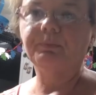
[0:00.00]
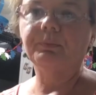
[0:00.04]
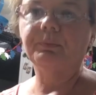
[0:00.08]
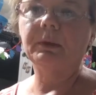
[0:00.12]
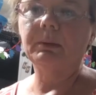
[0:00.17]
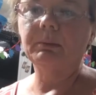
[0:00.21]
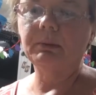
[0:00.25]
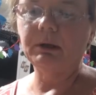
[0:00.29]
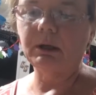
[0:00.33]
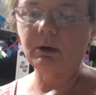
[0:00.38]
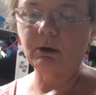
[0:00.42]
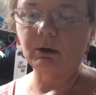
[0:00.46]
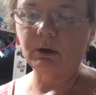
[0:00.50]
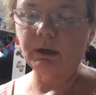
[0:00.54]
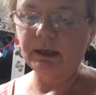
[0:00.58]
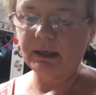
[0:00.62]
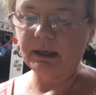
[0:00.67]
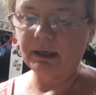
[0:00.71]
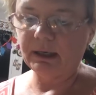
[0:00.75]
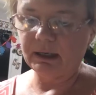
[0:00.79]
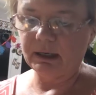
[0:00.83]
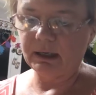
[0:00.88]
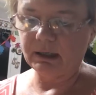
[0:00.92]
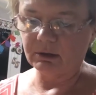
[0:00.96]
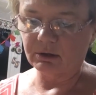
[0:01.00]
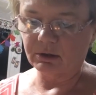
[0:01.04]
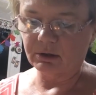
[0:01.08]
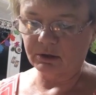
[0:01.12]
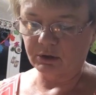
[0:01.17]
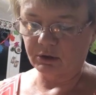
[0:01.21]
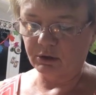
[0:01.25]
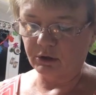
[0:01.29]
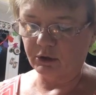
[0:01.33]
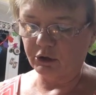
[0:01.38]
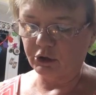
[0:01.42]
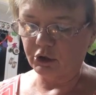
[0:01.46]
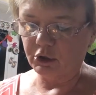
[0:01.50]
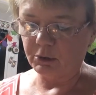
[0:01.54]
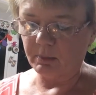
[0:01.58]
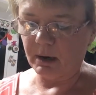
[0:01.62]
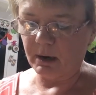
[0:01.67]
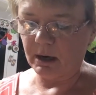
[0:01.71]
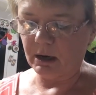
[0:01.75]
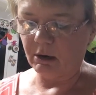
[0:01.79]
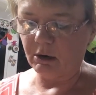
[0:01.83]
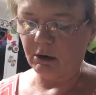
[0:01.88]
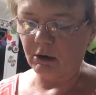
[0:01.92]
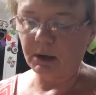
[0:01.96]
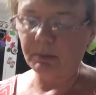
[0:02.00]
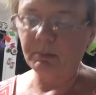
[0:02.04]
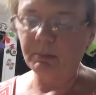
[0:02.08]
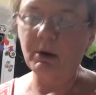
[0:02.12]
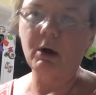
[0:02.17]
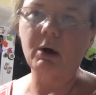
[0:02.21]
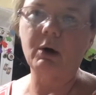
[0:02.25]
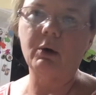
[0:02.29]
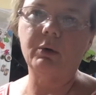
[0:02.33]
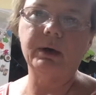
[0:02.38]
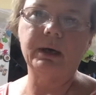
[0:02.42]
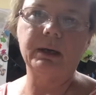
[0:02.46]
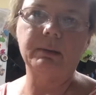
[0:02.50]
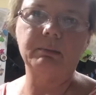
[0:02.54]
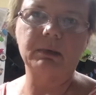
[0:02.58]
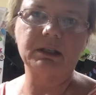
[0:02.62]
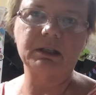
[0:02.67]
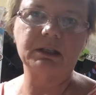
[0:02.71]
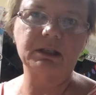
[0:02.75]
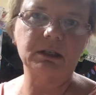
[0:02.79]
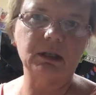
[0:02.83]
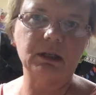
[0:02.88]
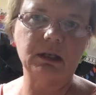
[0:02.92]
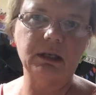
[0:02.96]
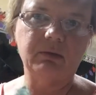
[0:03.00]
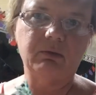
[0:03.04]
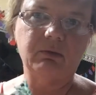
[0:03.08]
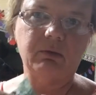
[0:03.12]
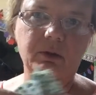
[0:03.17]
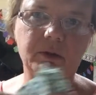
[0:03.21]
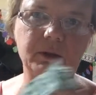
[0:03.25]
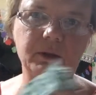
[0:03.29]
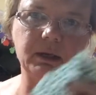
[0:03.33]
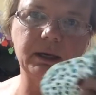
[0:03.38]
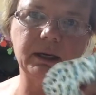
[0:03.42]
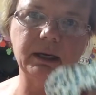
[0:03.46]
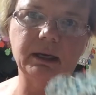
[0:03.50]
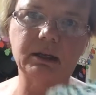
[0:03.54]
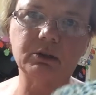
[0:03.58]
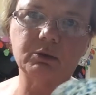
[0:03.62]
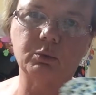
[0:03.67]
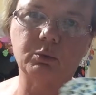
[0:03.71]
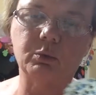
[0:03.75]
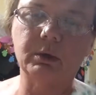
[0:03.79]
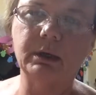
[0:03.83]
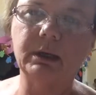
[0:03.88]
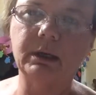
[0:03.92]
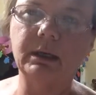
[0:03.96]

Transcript: let me go ahead and serge my armhole and my sleeve on the next one,